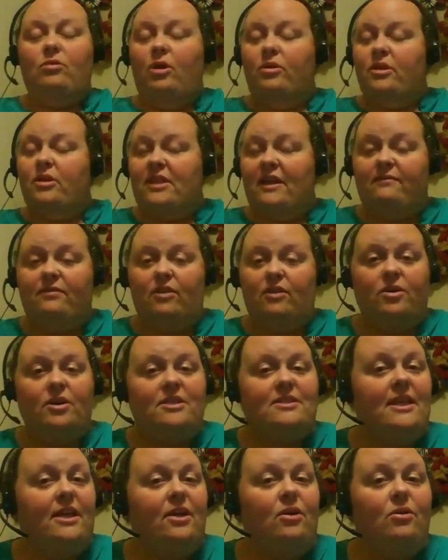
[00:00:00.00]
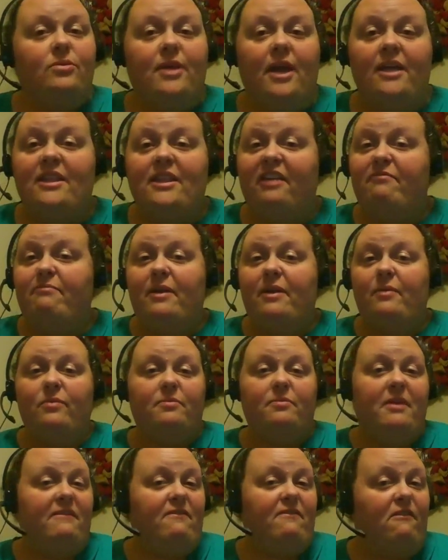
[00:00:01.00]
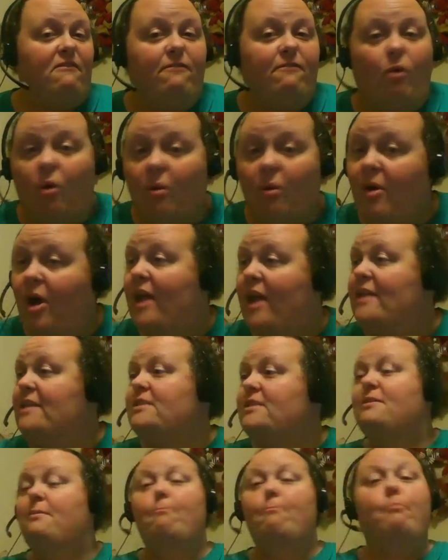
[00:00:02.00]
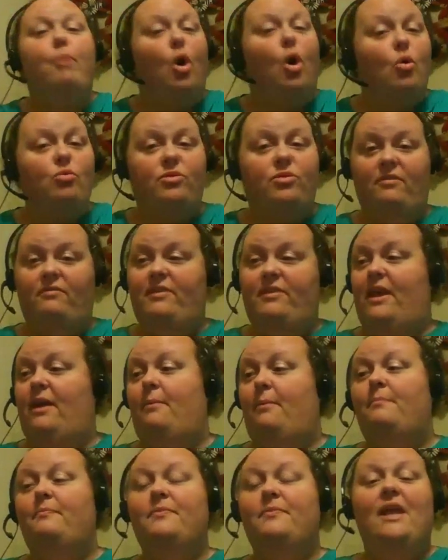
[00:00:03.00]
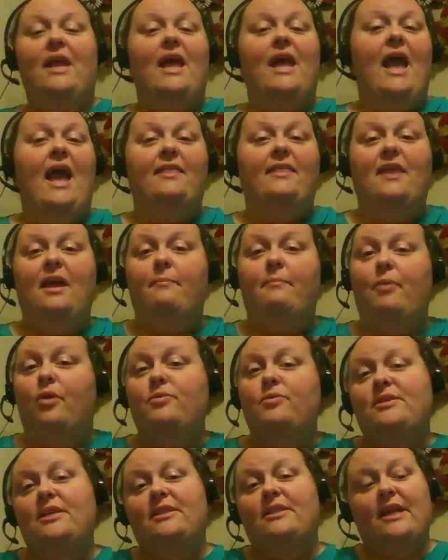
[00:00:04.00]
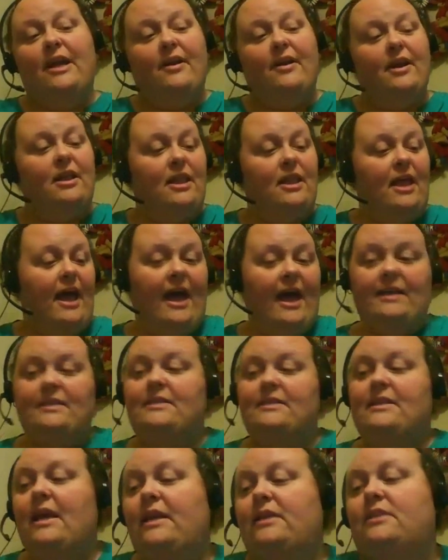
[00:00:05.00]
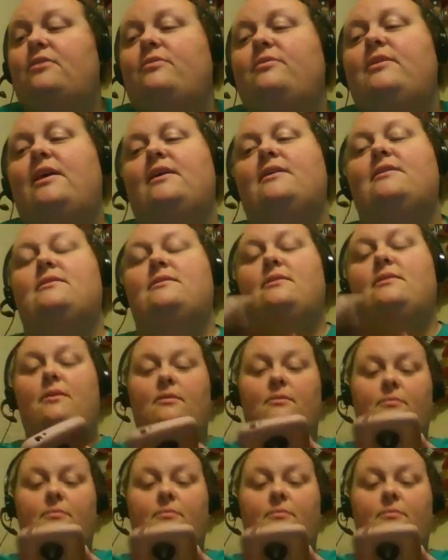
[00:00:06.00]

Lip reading: know that they've learned a single thing. They've been with me for 4 months, both of them, and they both sit there in class and do this.